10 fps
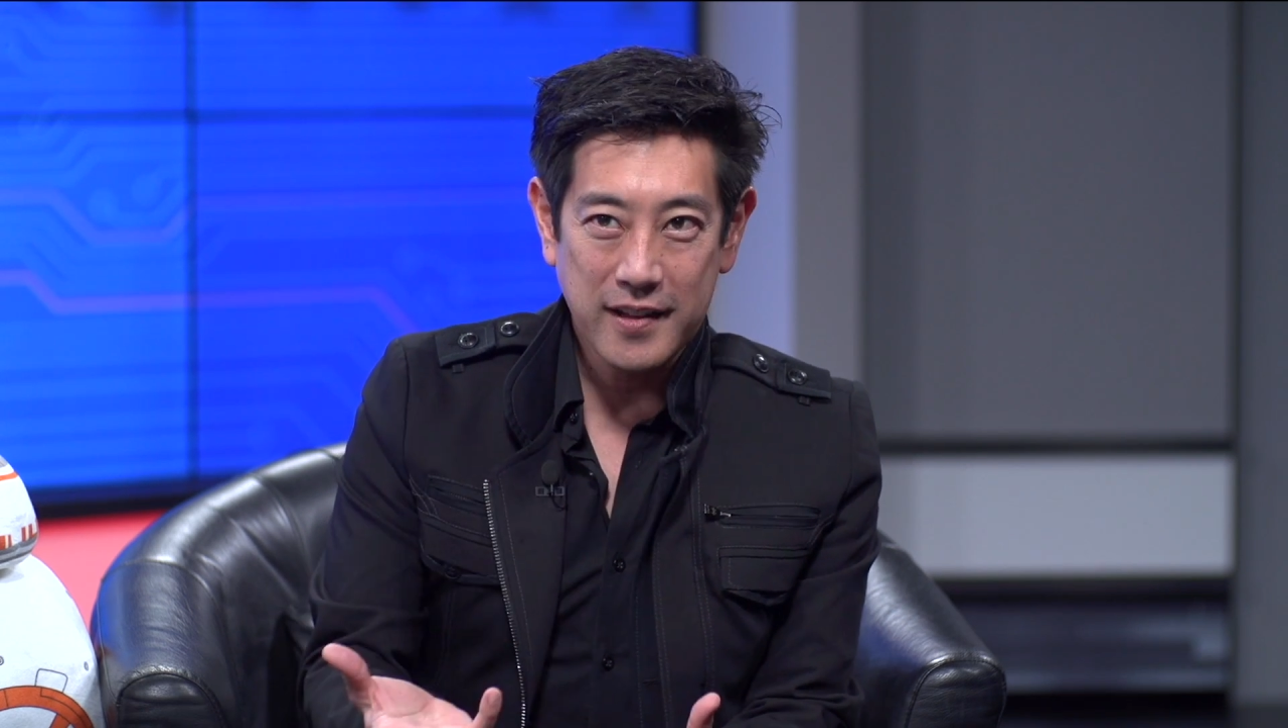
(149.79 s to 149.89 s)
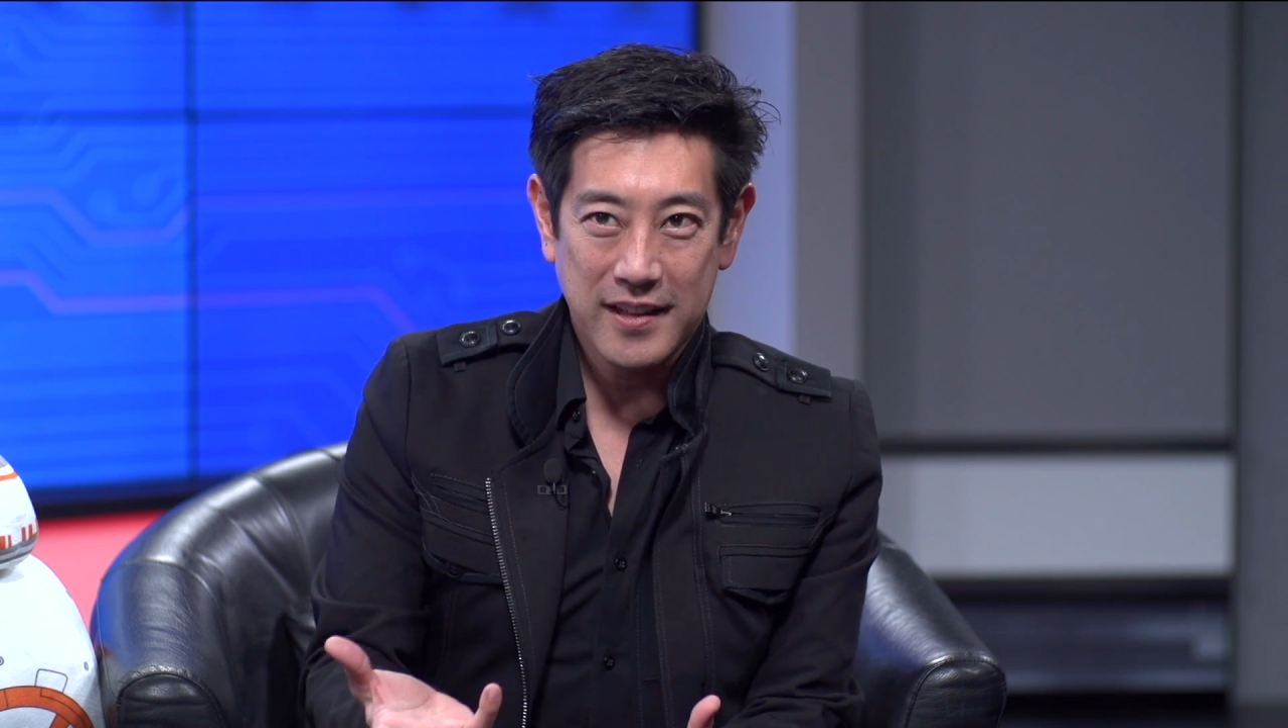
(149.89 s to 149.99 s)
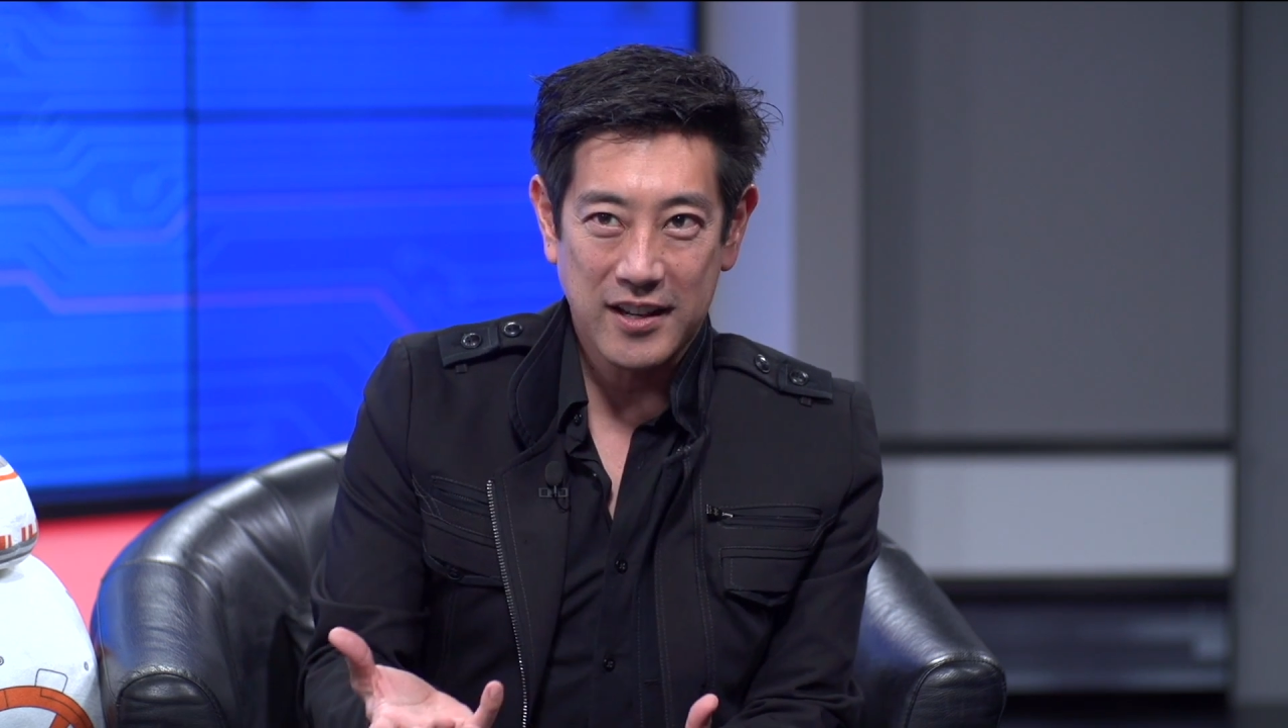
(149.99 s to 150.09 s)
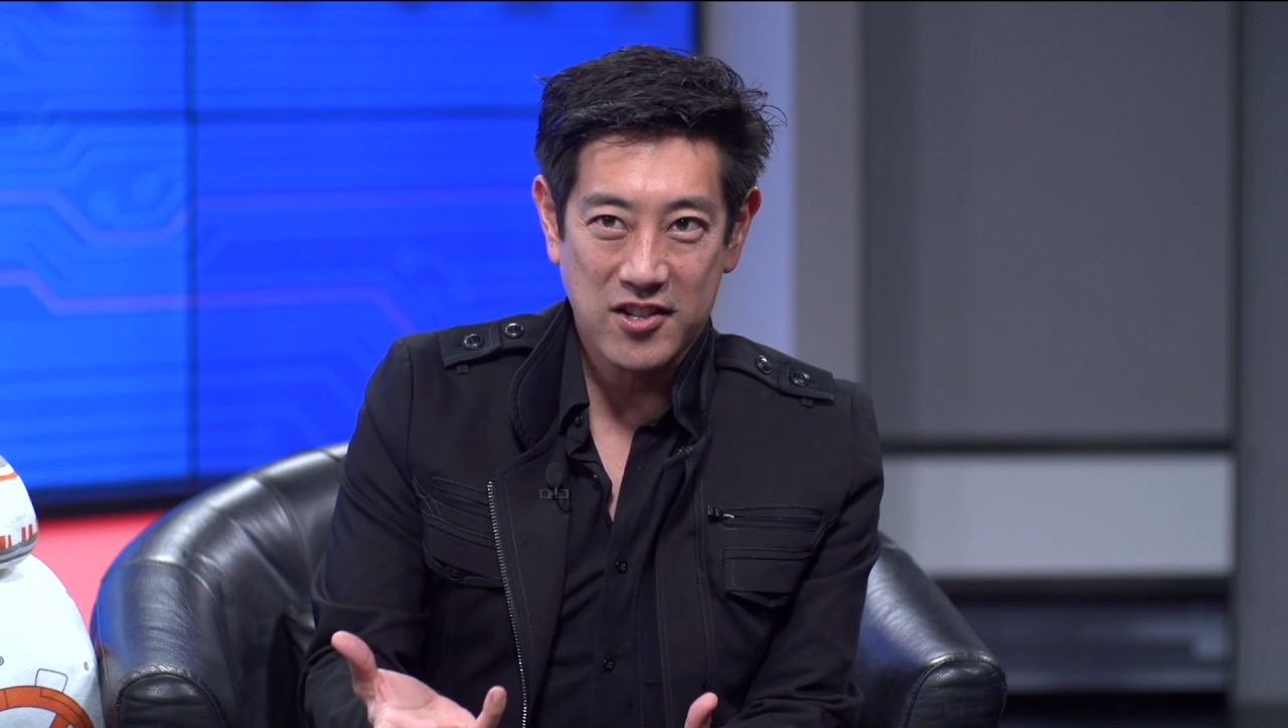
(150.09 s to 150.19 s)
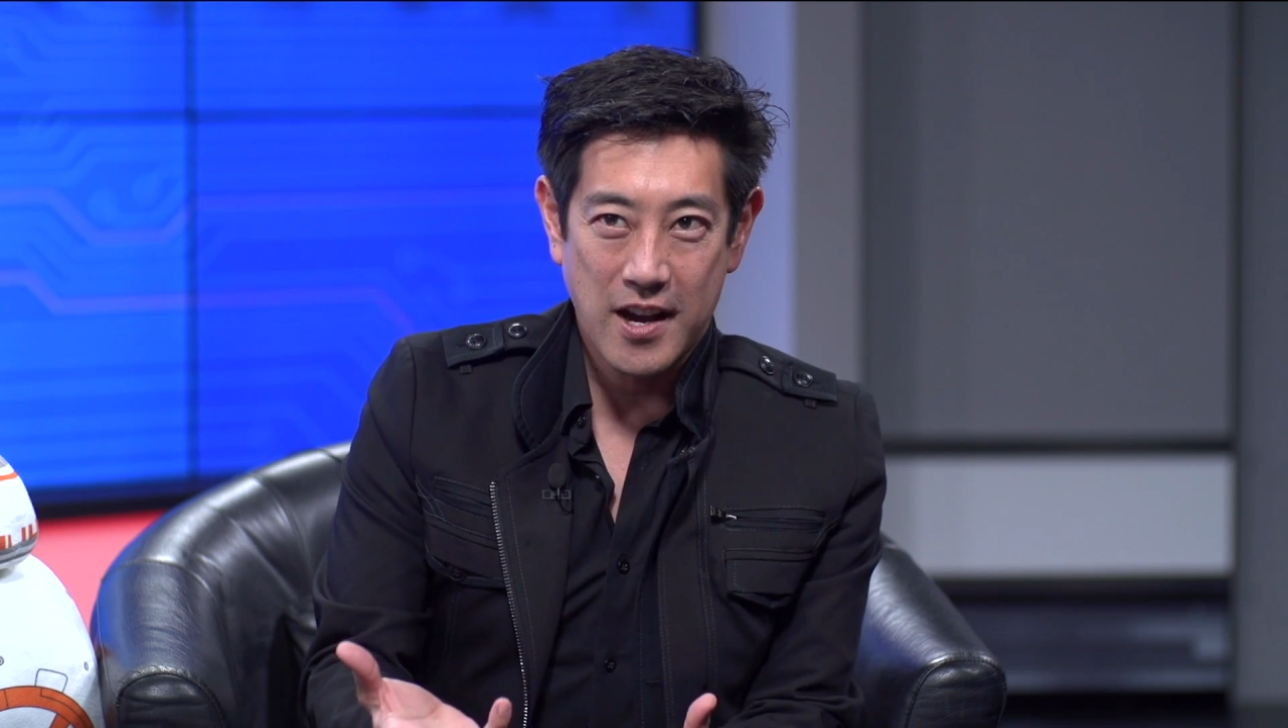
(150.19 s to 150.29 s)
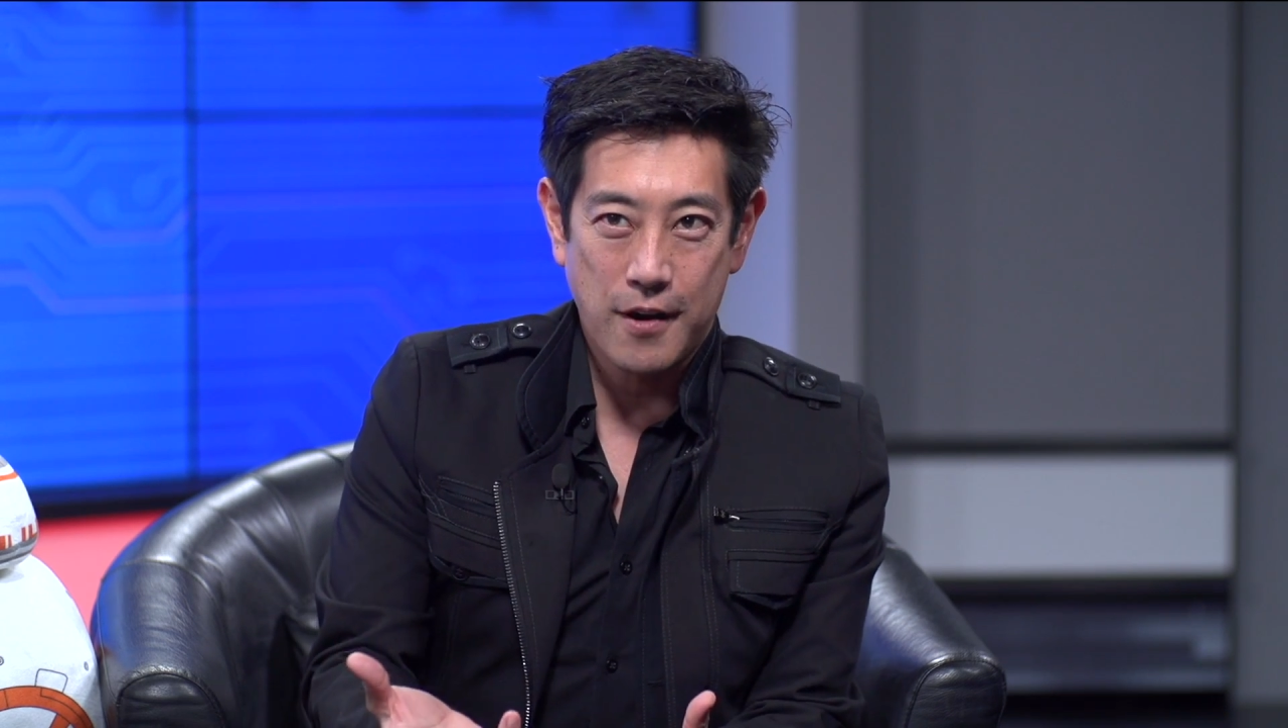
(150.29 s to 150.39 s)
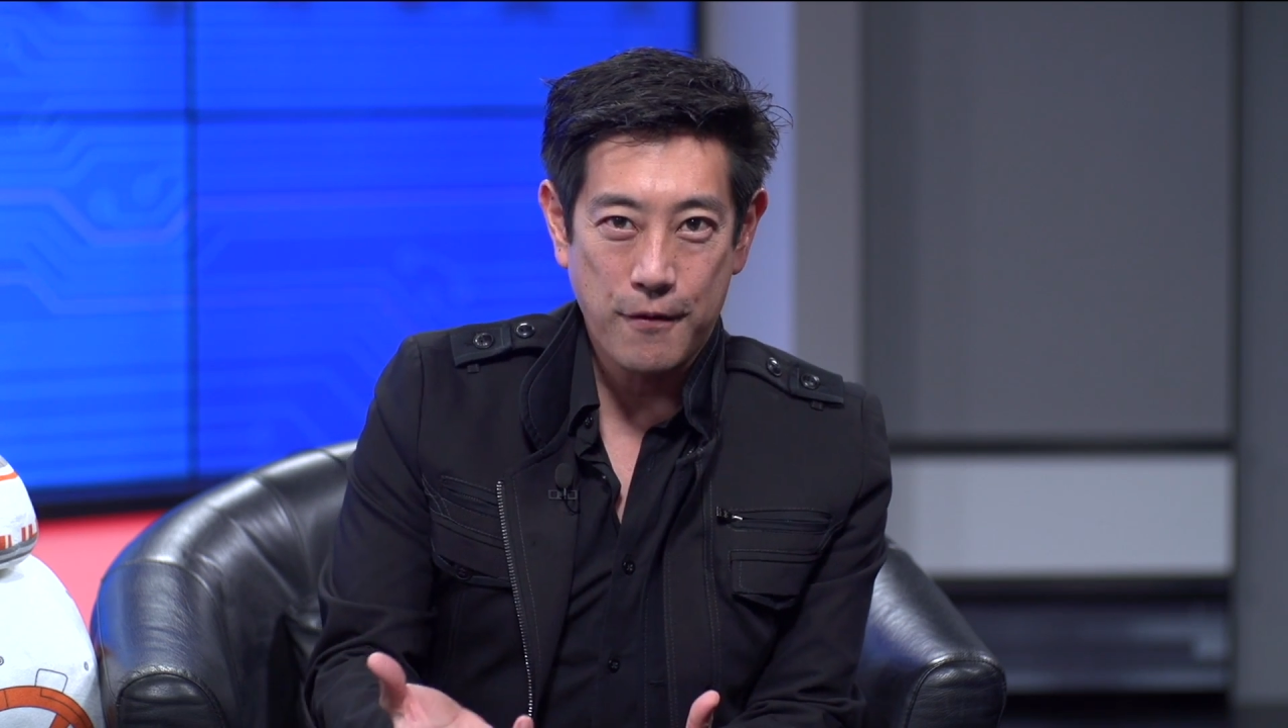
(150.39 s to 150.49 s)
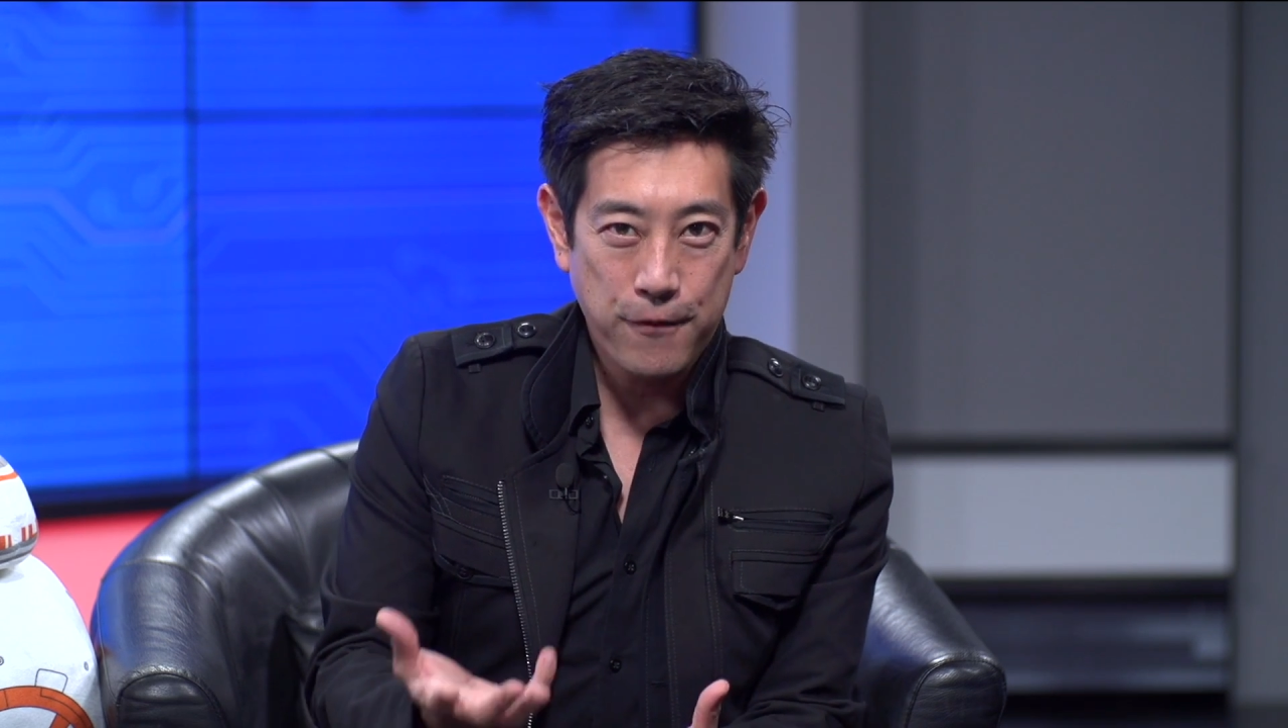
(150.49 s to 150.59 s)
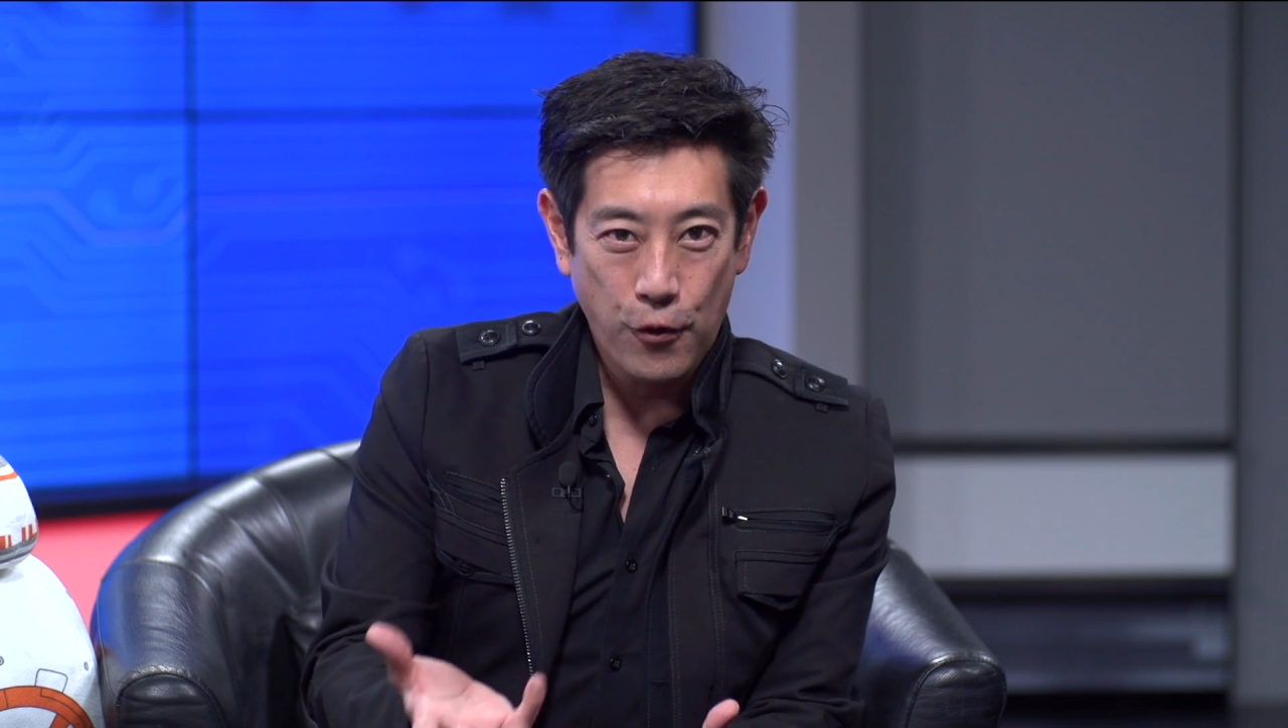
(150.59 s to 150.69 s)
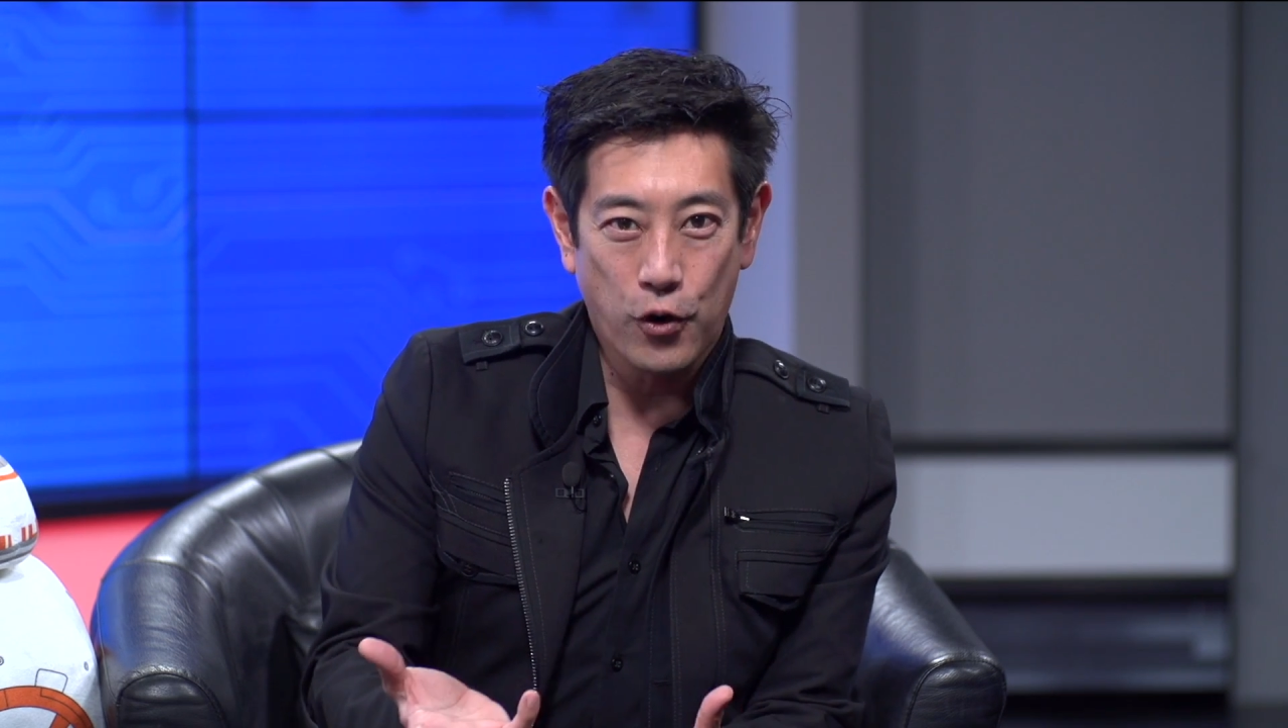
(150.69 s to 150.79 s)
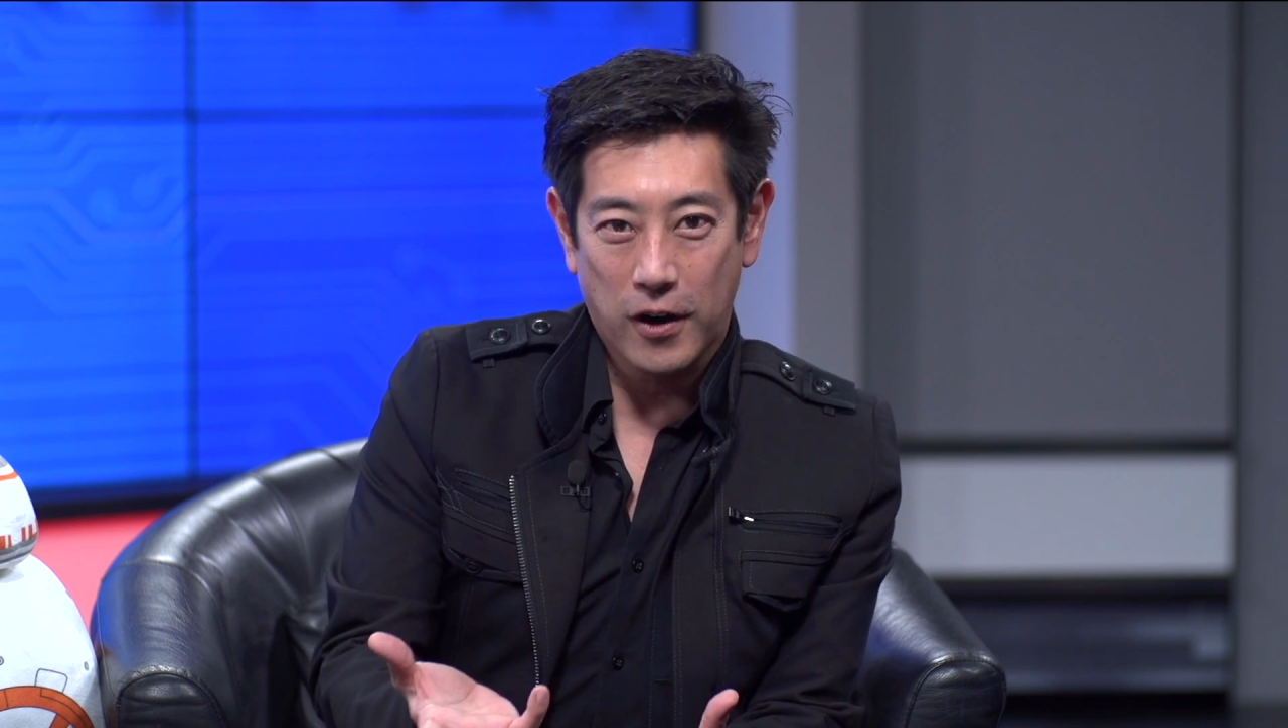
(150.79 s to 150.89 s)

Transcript: things out for